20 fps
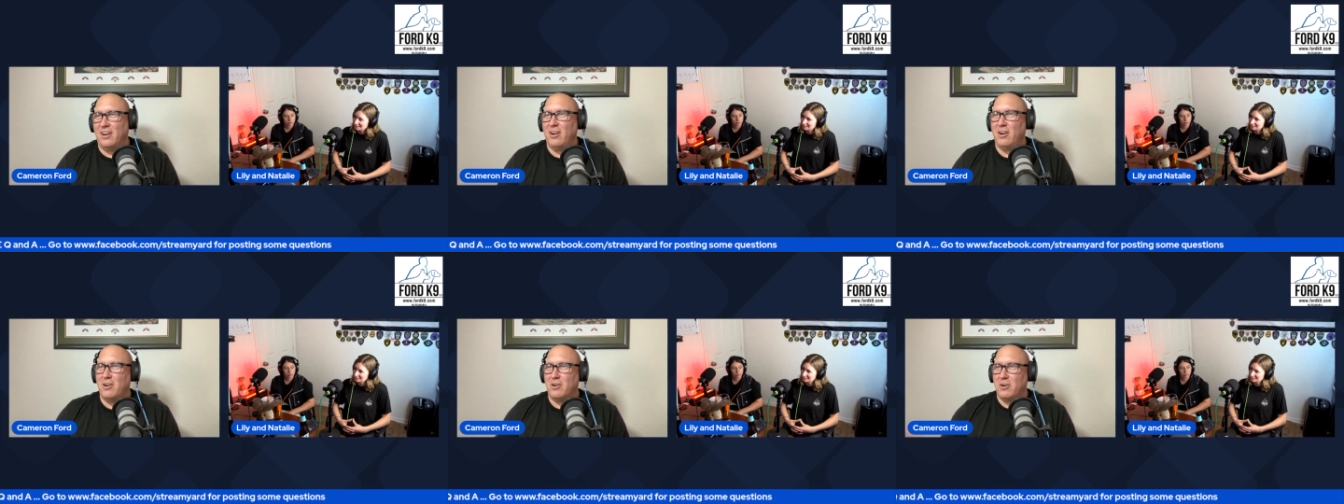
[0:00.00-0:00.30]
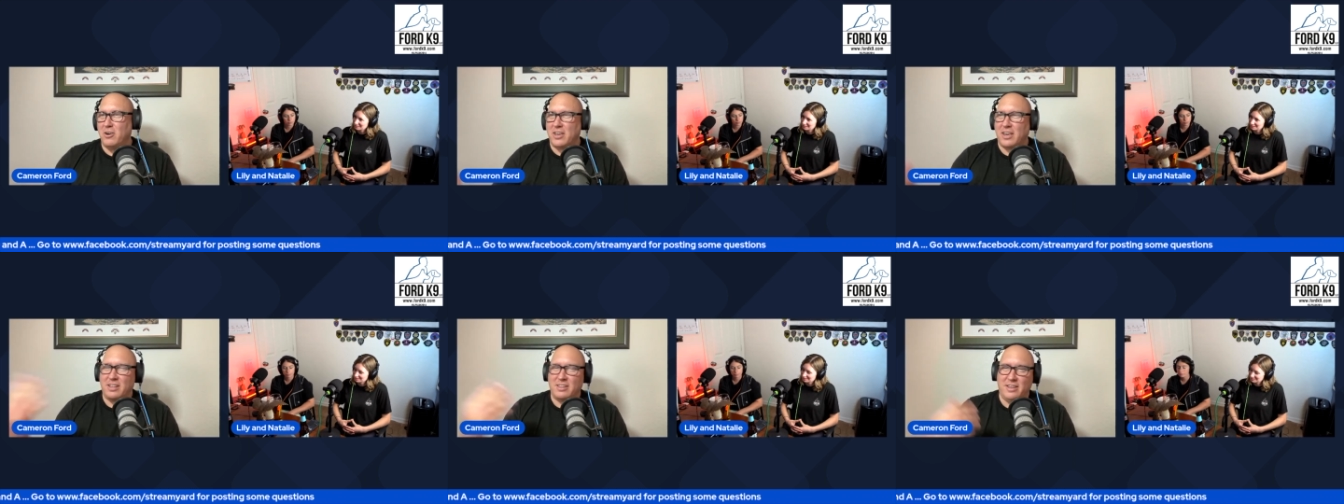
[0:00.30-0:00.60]

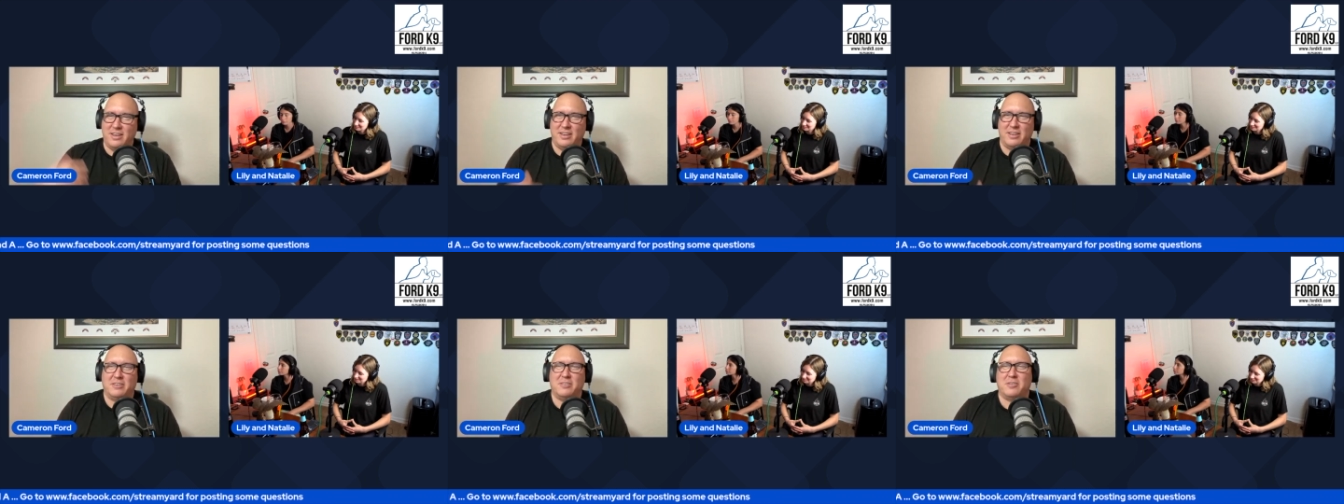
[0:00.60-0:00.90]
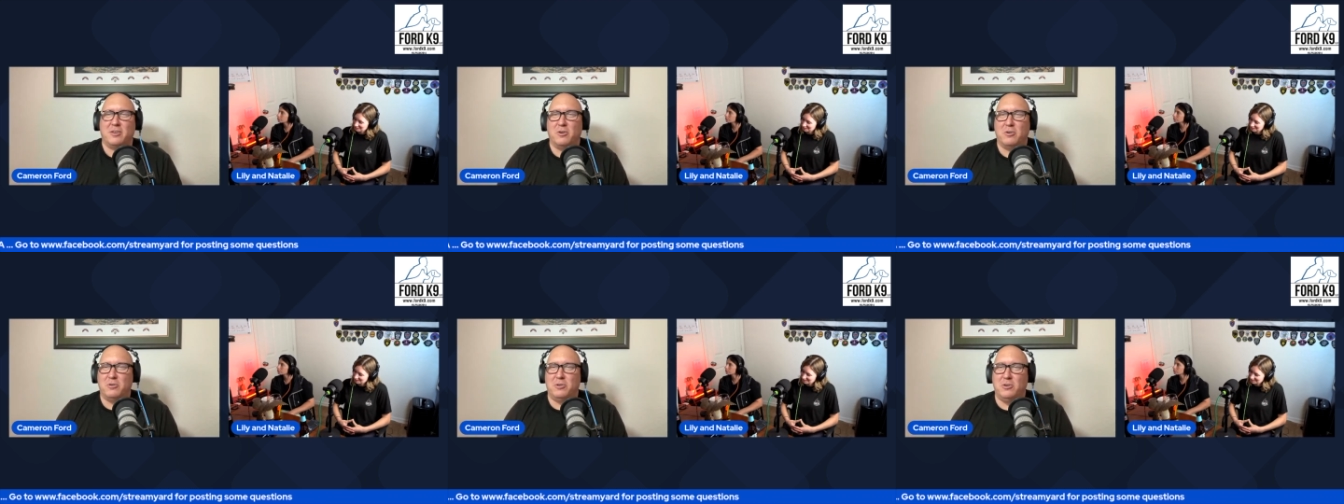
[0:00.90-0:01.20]
Oh, okay, Leia.
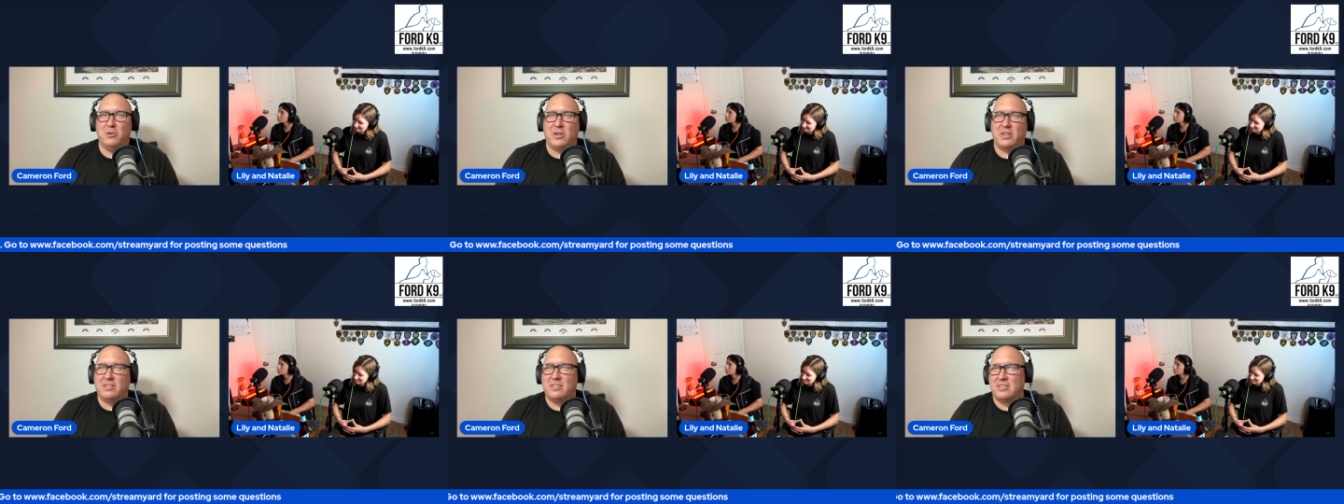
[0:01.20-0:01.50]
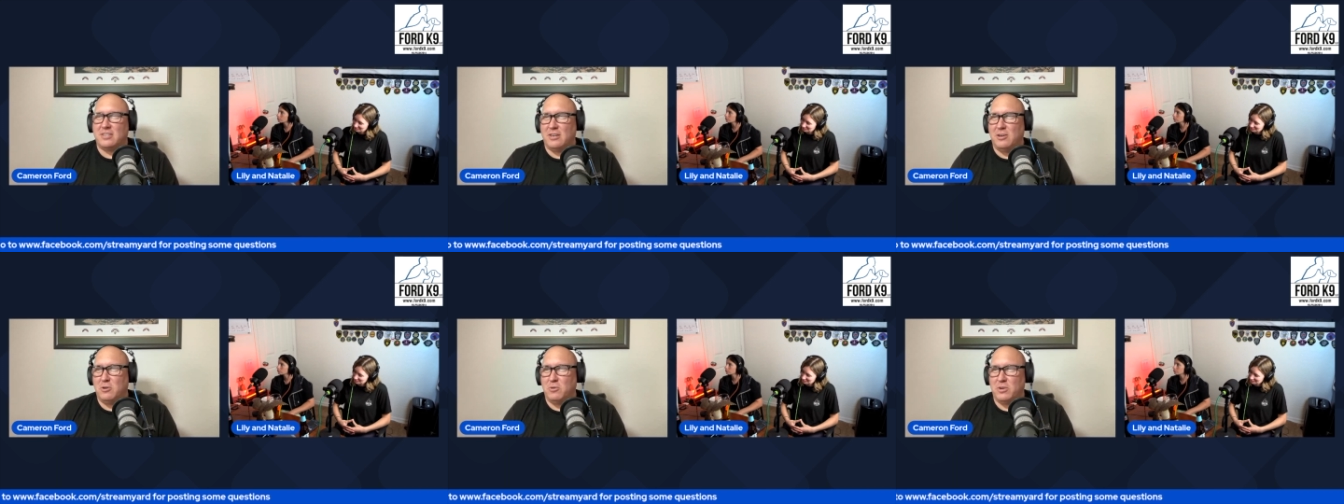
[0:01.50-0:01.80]
So you can
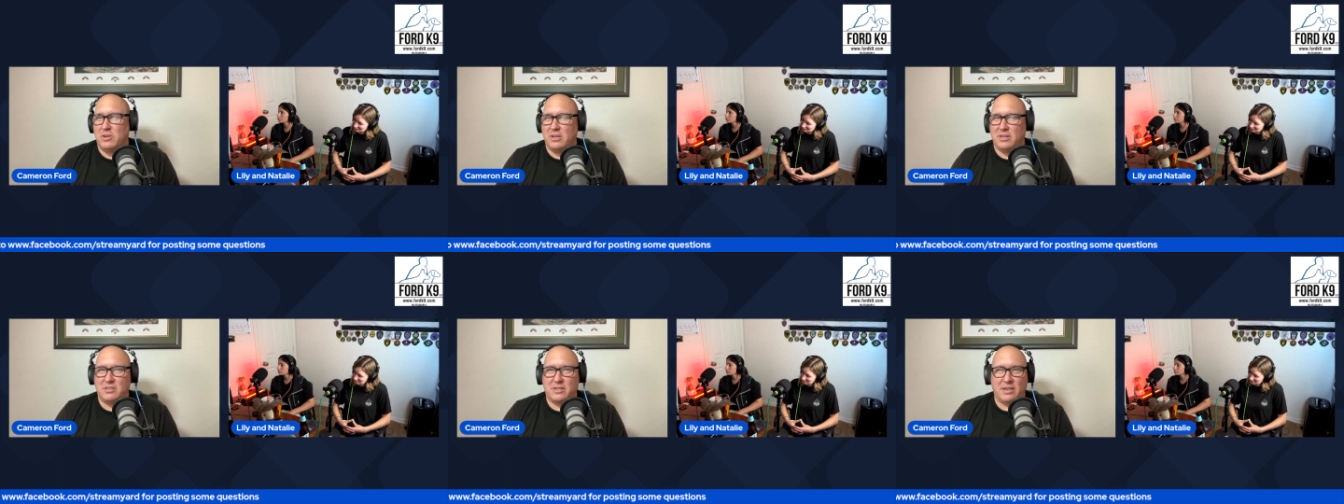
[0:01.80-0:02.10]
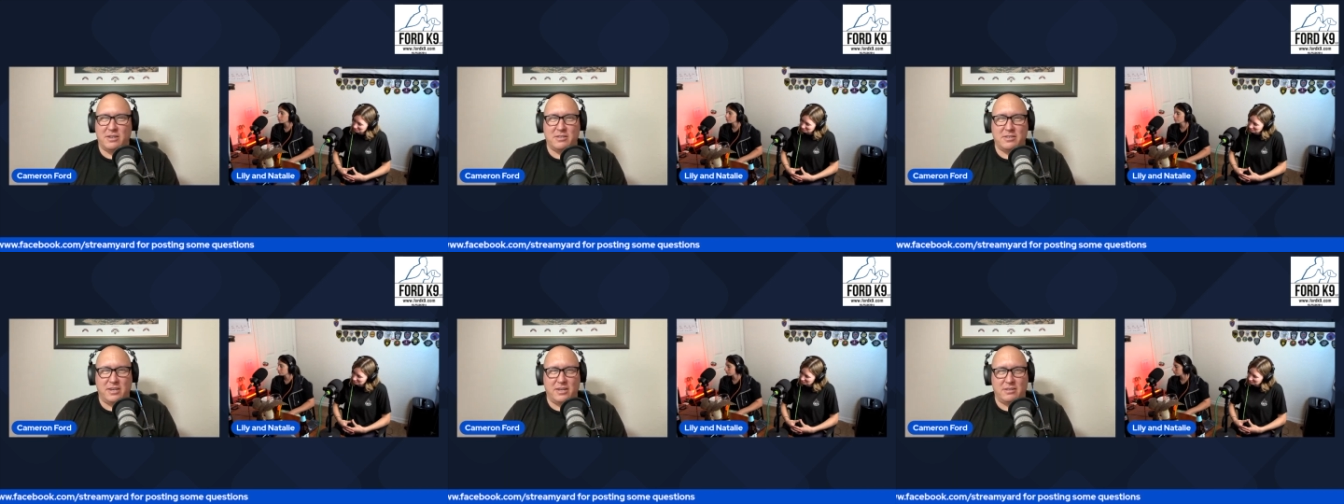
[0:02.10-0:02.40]
see who it is.
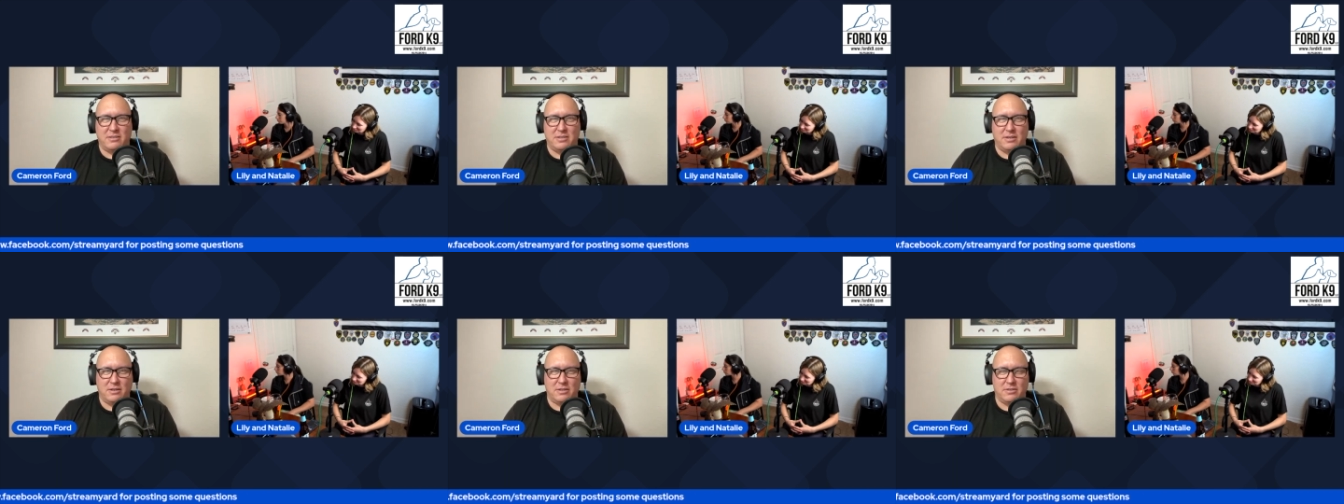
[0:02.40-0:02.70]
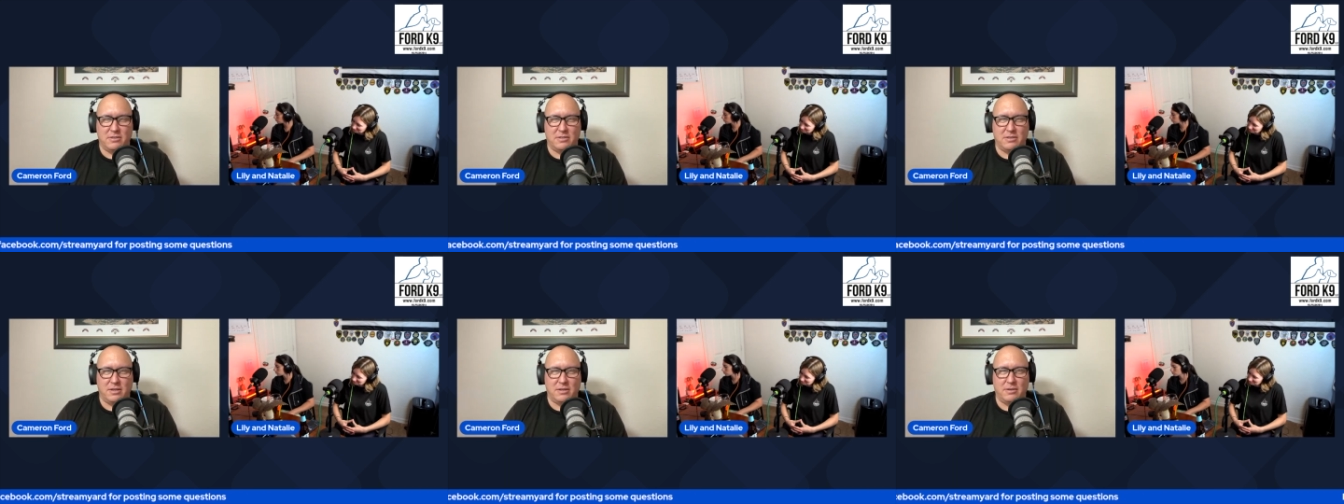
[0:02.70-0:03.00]
I just can't see it on
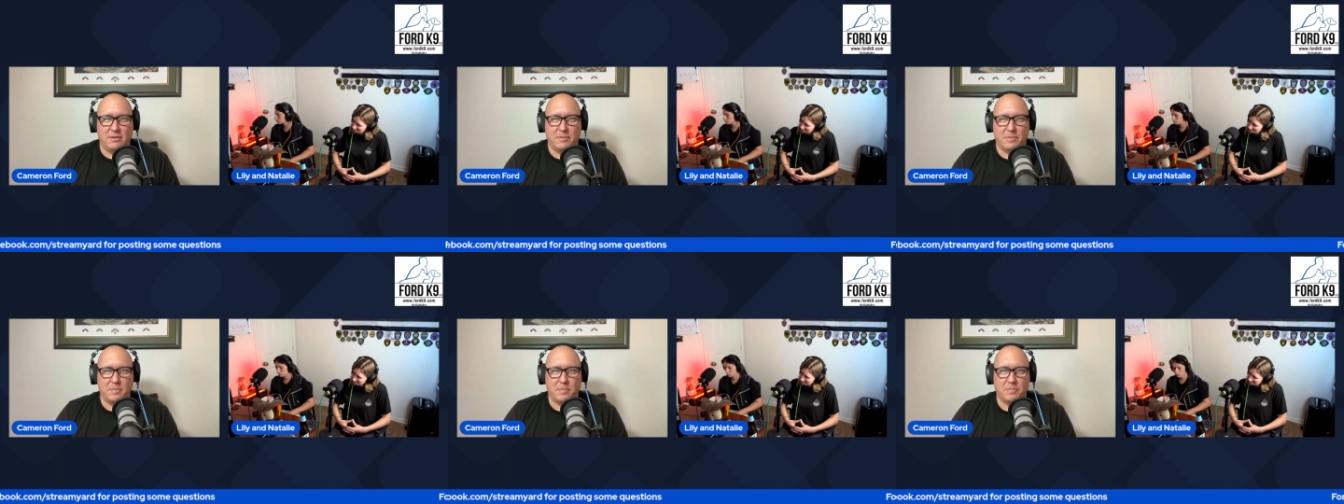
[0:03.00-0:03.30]
this end.